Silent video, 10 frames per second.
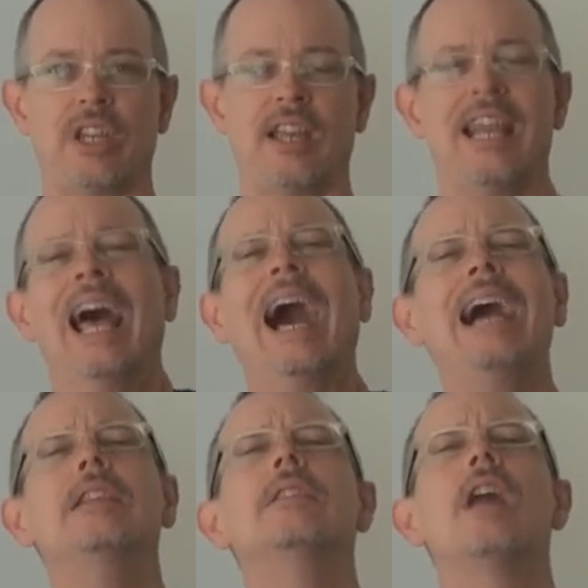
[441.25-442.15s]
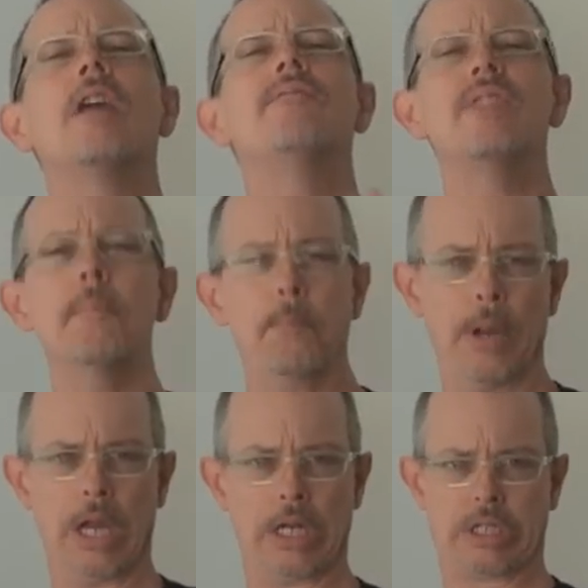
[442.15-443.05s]
and I love
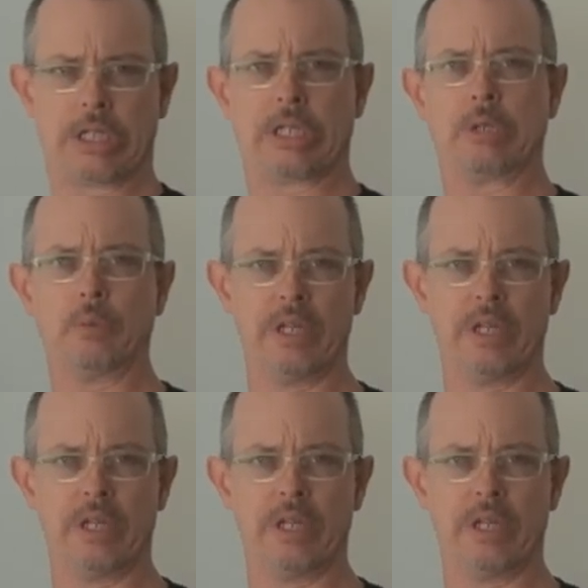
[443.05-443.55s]
the bitch